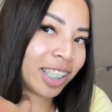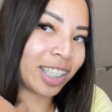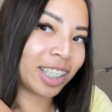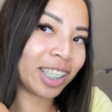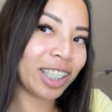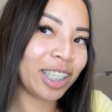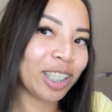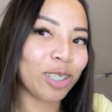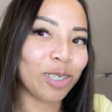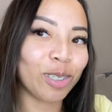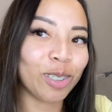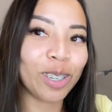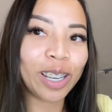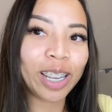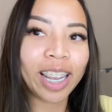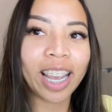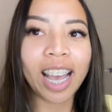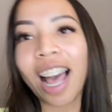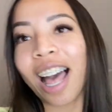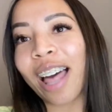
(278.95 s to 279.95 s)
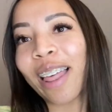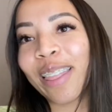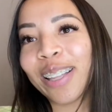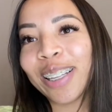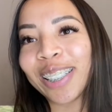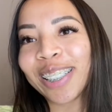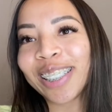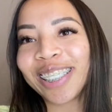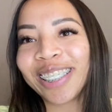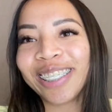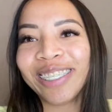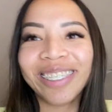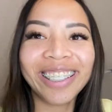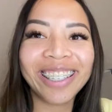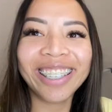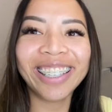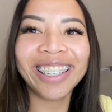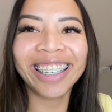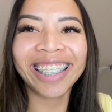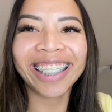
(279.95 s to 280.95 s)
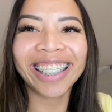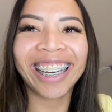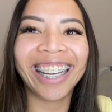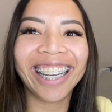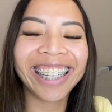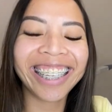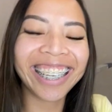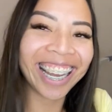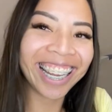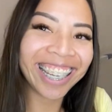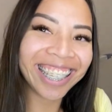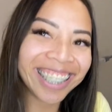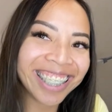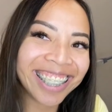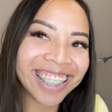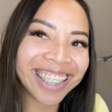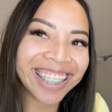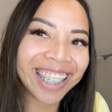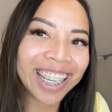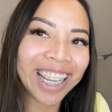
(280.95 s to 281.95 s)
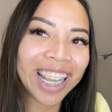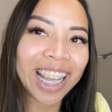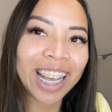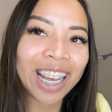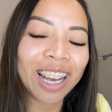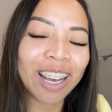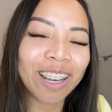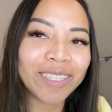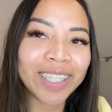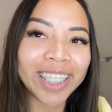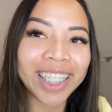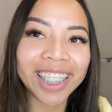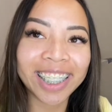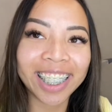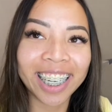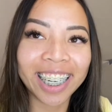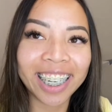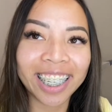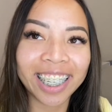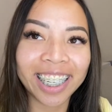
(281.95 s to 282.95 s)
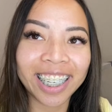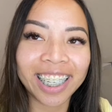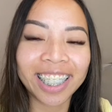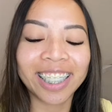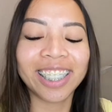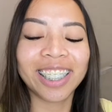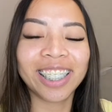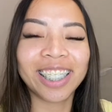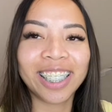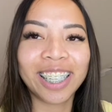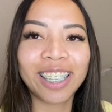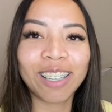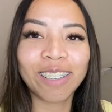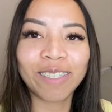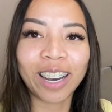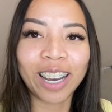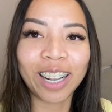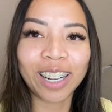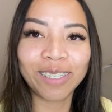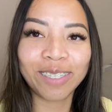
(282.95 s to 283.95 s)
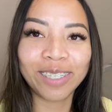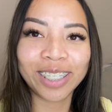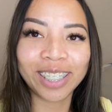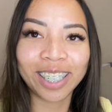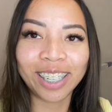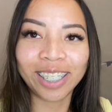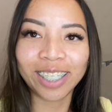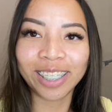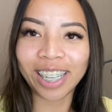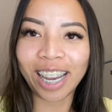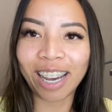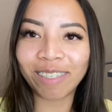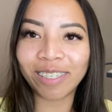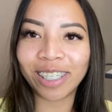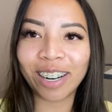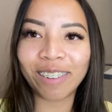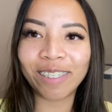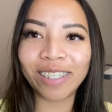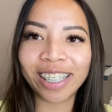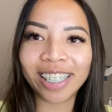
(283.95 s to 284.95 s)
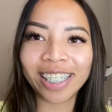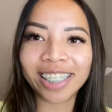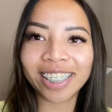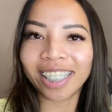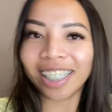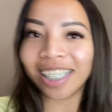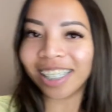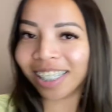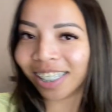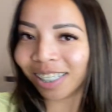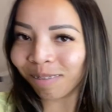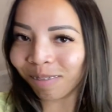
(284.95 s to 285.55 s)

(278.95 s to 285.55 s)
enjoy this new look, I guess. I'm excited to see the final result after everything's done.